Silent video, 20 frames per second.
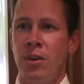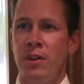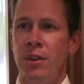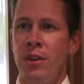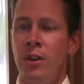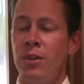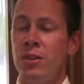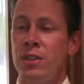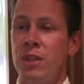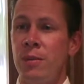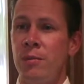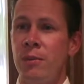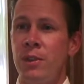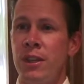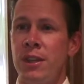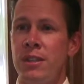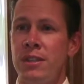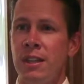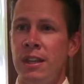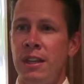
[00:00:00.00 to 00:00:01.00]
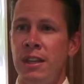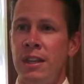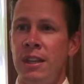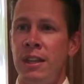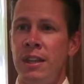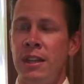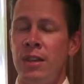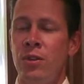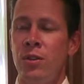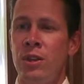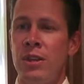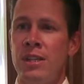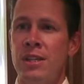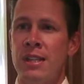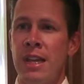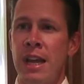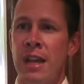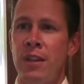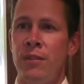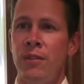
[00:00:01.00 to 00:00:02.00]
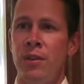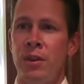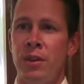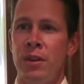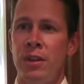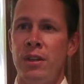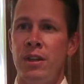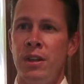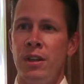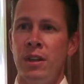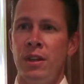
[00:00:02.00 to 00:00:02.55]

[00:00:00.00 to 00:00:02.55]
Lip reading: And there are some things that can increase salivary